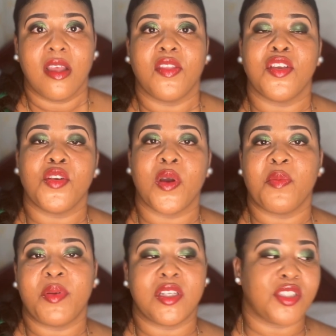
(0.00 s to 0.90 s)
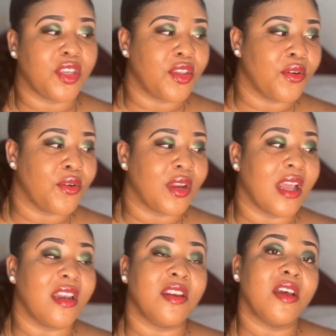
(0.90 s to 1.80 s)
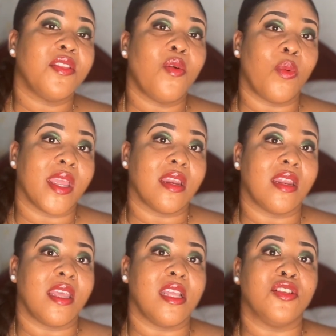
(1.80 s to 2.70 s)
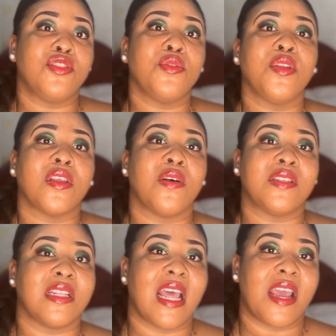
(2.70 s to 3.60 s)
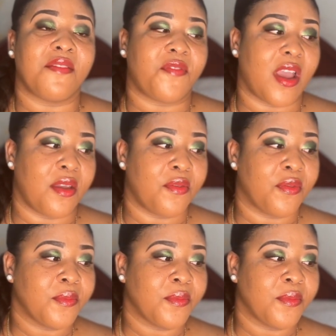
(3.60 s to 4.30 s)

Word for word: the ulp secured another win in 2005